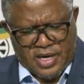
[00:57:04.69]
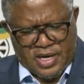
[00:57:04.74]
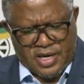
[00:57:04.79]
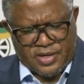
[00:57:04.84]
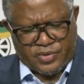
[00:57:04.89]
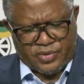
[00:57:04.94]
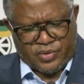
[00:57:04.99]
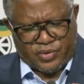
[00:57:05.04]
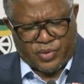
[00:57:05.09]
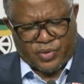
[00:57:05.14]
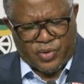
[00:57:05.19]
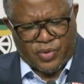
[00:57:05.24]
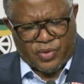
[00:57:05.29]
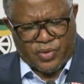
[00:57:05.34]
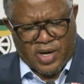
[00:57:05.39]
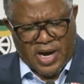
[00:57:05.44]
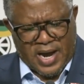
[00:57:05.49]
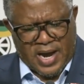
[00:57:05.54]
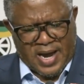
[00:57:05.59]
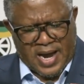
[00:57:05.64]
So
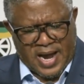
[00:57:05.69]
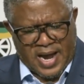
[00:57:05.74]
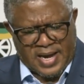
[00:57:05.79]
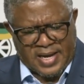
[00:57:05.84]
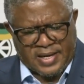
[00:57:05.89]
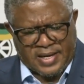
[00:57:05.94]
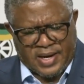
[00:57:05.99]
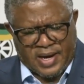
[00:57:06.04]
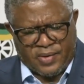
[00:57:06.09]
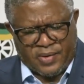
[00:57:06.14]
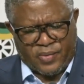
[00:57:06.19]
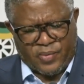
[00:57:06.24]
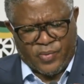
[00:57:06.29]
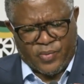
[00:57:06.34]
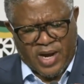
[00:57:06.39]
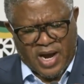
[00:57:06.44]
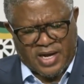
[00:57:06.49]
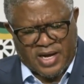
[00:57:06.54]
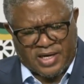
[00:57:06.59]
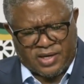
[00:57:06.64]
we
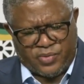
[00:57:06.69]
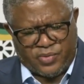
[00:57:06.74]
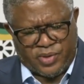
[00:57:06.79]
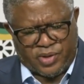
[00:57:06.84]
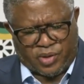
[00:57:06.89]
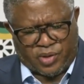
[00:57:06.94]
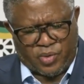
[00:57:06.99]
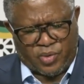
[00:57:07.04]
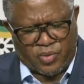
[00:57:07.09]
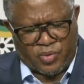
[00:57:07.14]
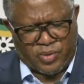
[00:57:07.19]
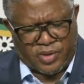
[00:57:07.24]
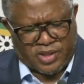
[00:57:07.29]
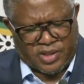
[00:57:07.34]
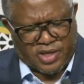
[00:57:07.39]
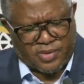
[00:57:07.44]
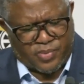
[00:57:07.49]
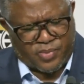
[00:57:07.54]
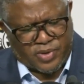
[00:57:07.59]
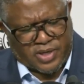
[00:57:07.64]
agree with you,
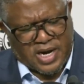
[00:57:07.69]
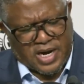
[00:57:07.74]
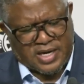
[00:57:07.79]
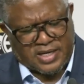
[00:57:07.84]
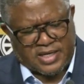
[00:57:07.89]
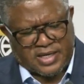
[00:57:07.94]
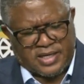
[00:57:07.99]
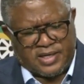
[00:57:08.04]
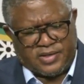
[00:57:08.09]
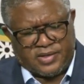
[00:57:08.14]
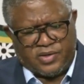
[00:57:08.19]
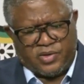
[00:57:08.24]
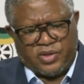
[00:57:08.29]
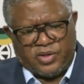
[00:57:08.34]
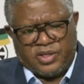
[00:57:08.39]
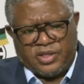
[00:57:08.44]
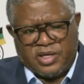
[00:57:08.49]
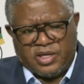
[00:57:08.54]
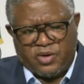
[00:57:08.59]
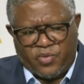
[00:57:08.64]
Ntebu, that
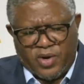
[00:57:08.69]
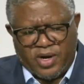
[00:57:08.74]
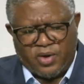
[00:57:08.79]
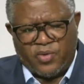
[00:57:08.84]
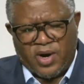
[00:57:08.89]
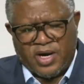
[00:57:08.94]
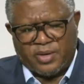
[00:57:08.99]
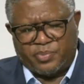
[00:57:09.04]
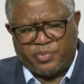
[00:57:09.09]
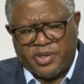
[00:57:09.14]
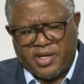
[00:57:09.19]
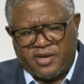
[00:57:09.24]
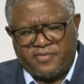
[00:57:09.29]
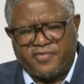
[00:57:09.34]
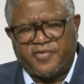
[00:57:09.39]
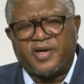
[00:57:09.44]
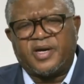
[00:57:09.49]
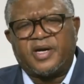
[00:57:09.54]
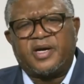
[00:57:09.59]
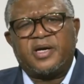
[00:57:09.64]
the wayward
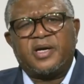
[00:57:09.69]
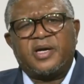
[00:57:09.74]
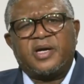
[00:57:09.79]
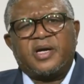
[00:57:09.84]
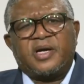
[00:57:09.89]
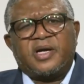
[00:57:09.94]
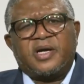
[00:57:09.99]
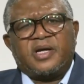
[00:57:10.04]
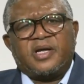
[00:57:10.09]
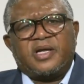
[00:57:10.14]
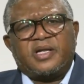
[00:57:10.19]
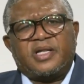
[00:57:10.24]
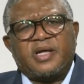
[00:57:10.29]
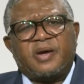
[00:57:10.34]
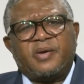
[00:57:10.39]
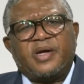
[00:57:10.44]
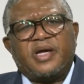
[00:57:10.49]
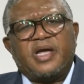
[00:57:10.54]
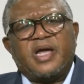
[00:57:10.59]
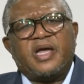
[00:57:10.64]
behavior,
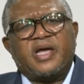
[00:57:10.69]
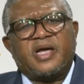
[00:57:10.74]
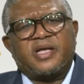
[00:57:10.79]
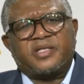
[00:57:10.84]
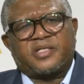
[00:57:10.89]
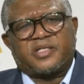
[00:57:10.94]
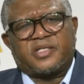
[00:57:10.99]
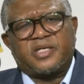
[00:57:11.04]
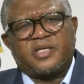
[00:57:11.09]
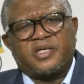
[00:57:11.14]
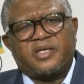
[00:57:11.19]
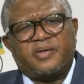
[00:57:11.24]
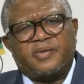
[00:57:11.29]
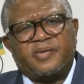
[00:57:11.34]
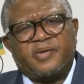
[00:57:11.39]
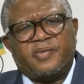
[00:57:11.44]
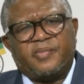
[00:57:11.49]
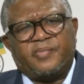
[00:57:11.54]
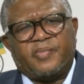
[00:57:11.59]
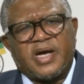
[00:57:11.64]
the
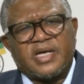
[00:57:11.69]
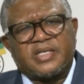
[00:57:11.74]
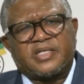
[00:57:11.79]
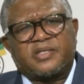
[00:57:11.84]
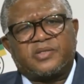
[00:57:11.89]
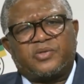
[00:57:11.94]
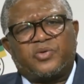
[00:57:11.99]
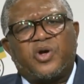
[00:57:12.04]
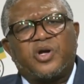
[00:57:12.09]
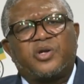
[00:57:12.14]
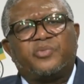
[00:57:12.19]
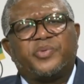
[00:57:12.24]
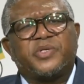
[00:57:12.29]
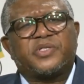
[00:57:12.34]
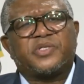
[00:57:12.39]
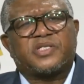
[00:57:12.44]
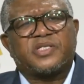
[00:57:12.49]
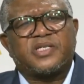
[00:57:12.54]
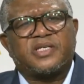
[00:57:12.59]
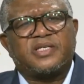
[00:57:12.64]
ANC must not be
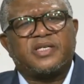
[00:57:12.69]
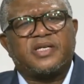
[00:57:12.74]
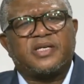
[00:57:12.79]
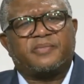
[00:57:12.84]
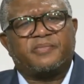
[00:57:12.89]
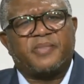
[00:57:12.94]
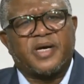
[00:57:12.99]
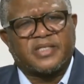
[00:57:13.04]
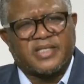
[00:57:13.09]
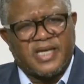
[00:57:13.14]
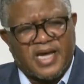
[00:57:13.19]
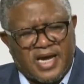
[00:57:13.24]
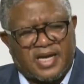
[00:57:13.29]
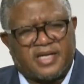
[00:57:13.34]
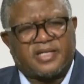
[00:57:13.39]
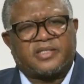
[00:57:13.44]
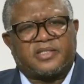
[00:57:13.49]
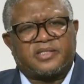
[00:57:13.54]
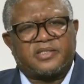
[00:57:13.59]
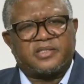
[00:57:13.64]
seen, it must
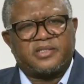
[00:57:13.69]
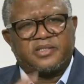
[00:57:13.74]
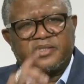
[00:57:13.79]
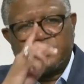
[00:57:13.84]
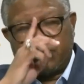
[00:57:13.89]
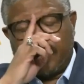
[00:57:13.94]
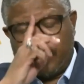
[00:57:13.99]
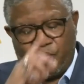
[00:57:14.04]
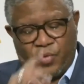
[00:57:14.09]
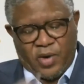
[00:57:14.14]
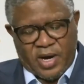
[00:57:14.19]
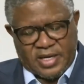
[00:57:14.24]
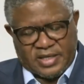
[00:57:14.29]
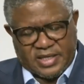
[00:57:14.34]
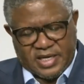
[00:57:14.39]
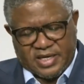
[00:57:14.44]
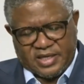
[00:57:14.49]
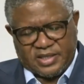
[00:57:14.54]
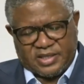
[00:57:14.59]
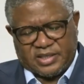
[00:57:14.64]
act where
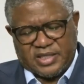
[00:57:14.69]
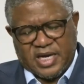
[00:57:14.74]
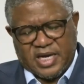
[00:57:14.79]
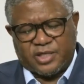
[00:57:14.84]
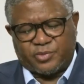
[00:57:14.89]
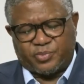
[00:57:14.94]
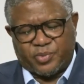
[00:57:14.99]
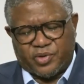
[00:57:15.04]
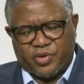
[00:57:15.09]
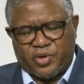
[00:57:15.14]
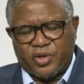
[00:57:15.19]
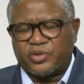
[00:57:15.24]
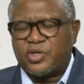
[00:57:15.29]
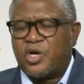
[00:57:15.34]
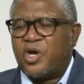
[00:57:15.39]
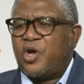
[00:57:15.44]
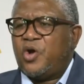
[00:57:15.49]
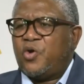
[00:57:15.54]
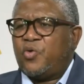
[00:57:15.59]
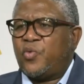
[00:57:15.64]
there is such, because
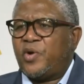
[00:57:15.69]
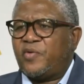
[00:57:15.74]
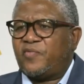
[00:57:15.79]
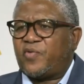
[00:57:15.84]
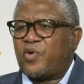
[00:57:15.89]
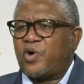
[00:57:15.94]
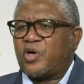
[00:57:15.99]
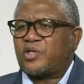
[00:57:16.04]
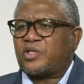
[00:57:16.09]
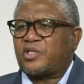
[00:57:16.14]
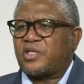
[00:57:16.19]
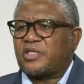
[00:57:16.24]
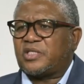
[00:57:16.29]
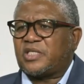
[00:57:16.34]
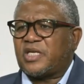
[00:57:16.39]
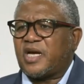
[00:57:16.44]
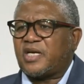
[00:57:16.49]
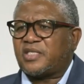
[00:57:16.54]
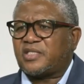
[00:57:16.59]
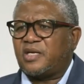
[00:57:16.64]
we've got the
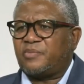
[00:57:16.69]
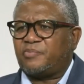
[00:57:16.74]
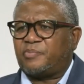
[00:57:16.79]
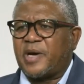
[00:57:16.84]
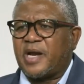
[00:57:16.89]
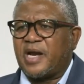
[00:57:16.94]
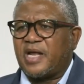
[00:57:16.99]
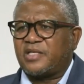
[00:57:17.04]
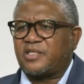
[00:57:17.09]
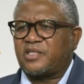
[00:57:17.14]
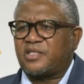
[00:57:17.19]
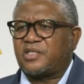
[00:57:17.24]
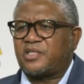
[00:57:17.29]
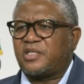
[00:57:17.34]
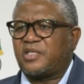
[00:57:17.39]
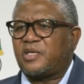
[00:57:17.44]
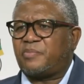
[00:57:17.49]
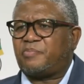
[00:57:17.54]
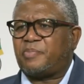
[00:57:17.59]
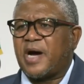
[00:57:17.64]
checks and balances in
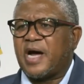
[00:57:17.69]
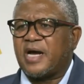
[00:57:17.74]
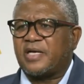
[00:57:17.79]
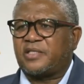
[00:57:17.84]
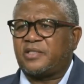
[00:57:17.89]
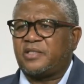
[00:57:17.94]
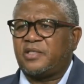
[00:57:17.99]
the party